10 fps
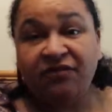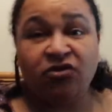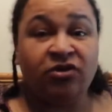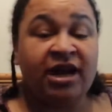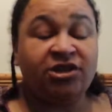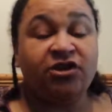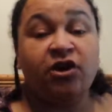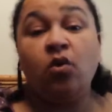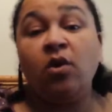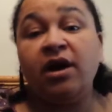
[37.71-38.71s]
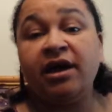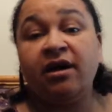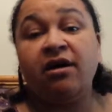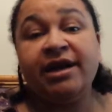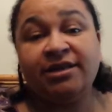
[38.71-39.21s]
If you can actually
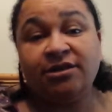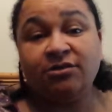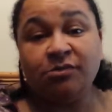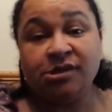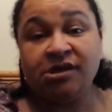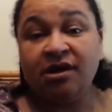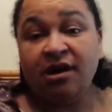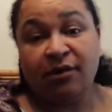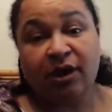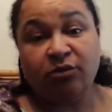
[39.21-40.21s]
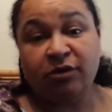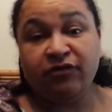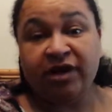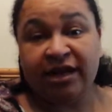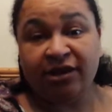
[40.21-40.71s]
acquire items, that would be
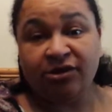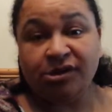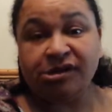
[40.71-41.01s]
really good.